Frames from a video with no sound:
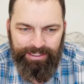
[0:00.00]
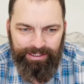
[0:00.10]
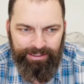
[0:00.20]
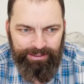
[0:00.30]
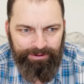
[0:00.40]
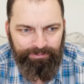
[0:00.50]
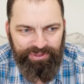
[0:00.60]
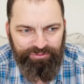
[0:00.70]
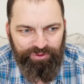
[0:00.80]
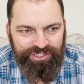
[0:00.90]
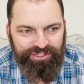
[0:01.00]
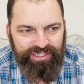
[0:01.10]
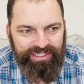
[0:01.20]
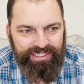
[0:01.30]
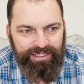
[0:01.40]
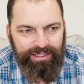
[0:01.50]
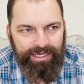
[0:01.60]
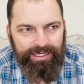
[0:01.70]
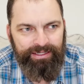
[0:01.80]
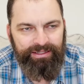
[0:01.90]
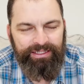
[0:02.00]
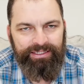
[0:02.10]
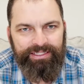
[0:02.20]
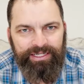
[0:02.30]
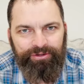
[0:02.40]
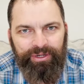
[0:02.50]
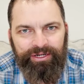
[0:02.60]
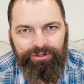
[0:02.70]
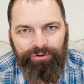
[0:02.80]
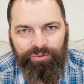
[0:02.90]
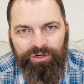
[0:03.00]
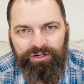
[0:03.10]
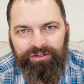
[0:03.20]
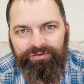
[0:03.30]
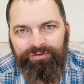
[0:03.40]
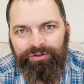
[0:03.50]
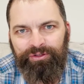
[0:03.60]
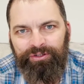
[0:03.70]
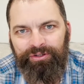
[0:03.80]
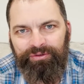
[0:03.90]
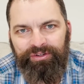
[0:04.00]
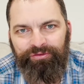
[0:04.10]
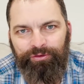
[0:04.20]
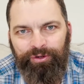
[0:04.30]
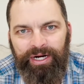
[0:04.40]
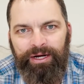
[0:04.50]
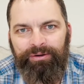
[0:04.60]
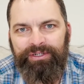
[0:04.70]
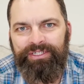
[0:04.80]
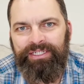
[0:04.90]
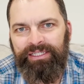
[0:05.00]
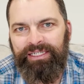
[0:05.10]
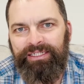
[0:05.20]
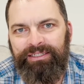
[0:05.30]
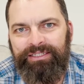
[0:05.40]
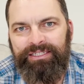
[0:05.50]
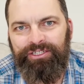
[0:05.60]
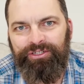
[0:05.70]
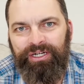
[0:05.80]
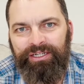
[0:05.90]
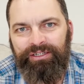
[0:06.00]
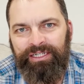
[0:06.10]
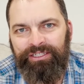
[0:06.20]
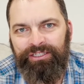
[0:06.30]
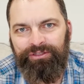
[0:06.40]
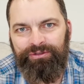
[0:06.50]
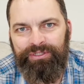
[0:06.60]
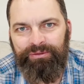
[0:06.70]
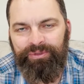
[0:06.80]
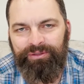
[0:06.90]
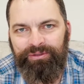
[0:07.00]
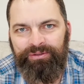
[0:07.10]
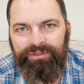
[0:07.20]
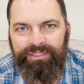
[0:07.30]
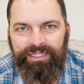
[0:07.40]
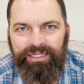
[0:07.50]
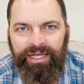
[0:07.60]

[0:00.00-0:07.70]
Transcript: But once you get done that, they take you out on the water for 3 or 4 hours, and they teach you how to actually use the boat. It's like a